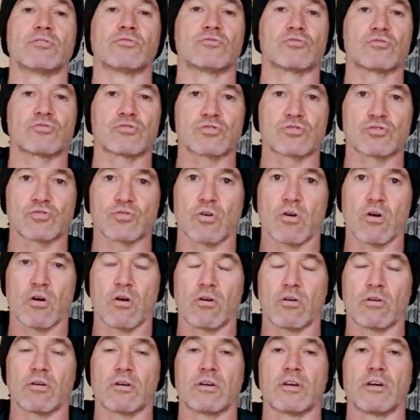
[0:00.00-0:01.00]

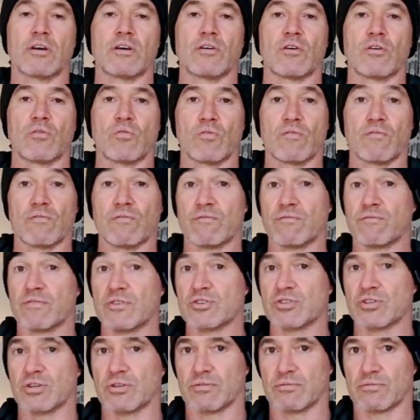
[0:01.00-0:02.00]
strong
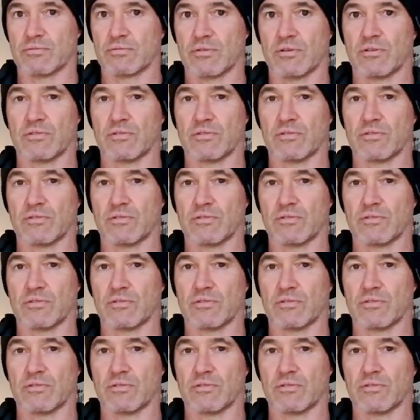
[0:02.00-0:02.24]
vision.